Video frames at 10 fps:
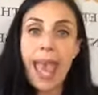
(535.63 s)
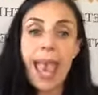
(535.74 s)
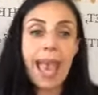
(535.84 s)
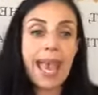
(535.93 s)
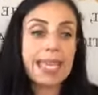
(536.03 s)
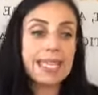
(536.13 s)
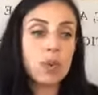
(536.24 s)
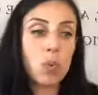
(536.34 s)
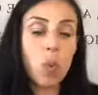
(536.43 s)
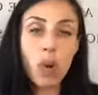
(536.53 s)
And
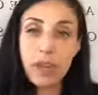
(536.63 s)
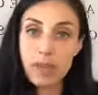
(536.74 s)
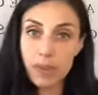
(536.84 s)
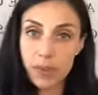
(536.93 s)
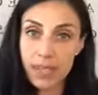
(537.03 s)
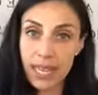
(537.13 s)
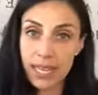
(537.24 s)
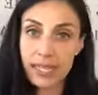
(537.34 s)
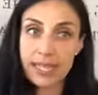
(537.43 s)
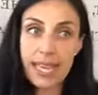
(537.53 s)
one of those
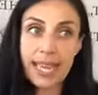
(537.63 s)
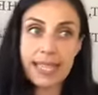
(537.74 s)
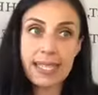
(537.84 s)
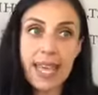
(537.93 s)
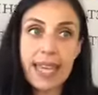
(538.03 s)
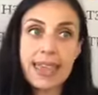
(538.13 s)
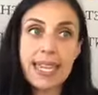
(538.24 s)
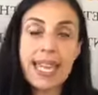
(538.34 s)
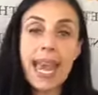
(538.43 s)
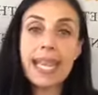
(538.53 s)
things is the
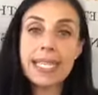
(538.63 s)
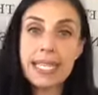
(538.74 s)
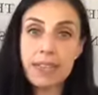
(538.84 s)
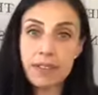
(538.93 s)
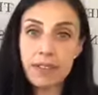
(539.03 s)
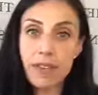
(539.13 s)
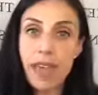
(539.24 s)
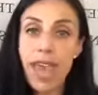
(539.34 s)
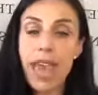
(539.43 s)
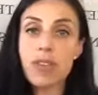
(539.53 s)
negative
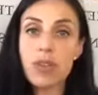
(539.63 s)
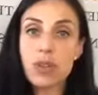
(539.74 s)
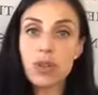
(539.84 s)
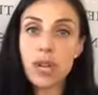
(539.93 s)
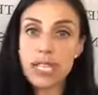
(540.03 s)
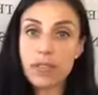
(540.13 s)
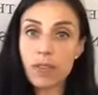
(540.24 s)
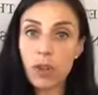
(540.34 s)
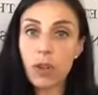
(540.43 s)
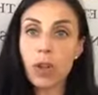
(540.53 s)
and the
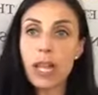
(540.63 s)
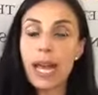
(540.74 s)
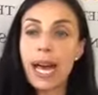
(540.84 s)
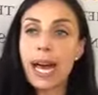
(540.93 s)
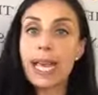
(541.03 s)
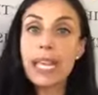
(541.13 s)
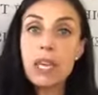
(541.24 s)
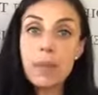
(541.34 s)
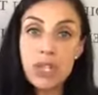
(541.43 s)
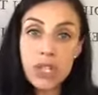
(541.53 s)
stressful
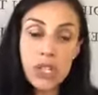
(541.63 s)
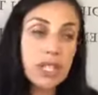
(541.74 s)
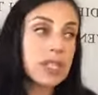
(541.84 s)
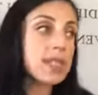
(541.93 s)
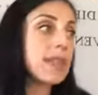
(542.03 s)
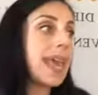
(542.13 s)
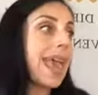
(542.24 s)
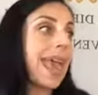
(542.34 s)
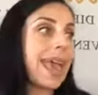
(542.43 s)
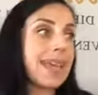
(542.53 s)
images
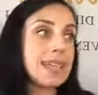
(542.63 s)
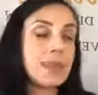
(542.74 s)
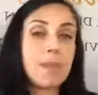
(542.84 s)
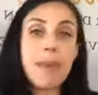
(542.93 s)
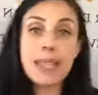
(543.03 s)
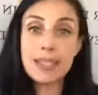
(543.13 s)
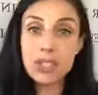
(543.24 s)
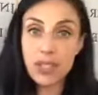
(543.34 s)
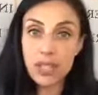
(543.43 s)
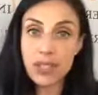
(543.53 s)
and
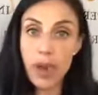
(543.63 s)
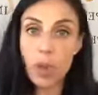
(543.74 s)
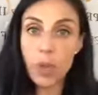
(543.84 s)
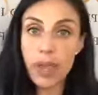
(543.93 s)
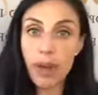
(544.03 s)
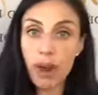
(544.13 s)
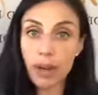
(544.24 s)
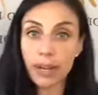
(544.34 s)
messages that we are